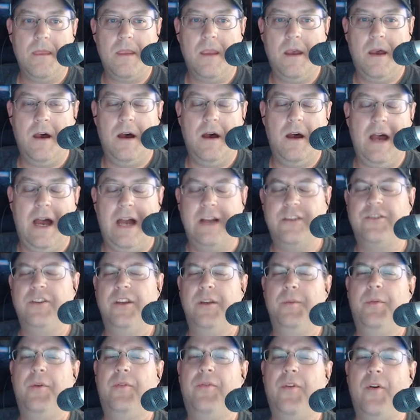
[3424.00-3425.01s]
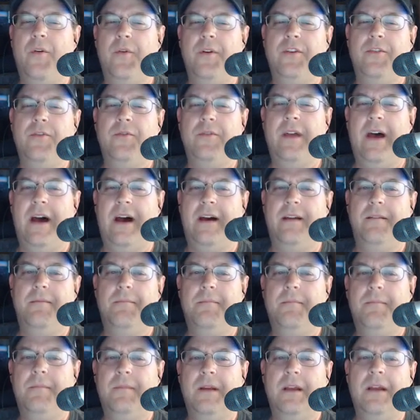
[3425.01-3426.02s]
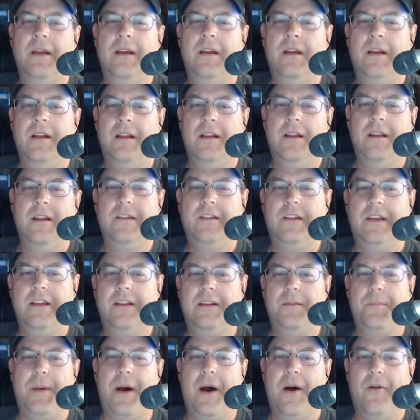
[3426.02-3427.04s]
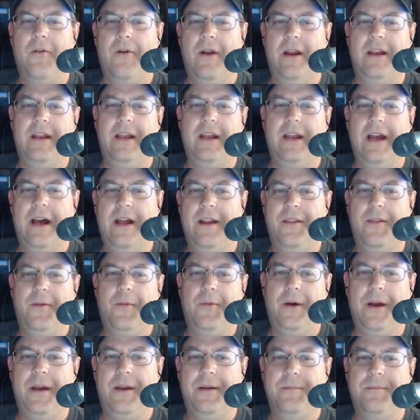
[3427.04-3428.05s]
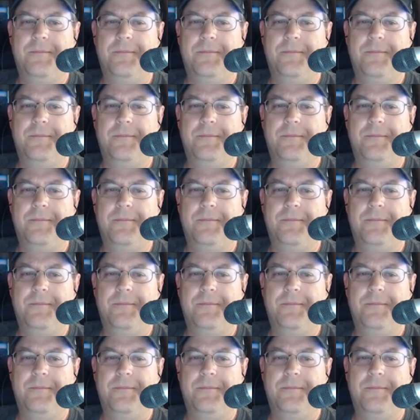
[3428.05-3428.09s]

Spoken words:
Actually, before we do that, let's get the power ranking out of the way.